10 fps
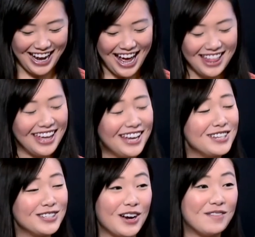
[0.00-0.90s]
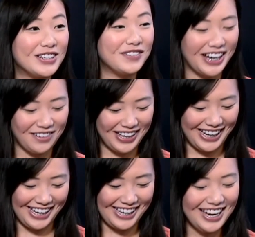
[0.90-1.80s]
Thank you so much for coming
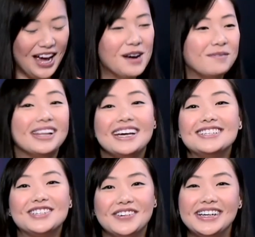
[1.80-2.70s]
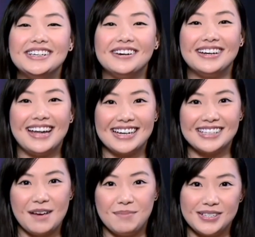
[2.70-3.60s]
in. Please tune into our next
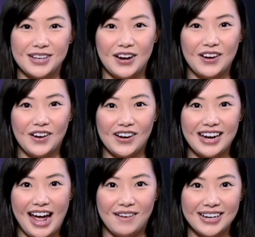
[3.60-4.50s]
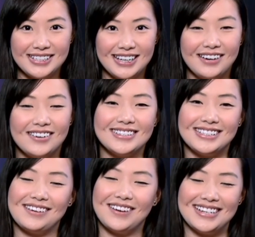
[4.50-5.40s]
episode on Now I See on
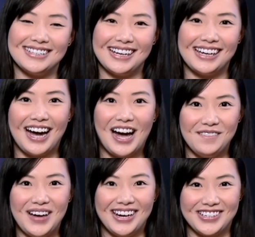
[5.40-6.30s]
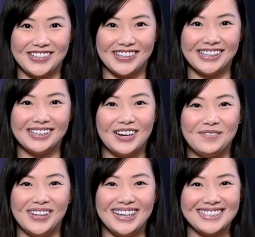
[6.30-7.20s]
CYC. I'm Anna Choi. God
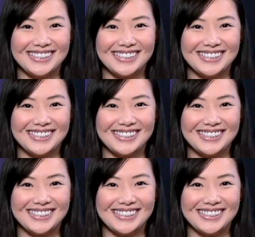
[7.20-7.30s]
bless.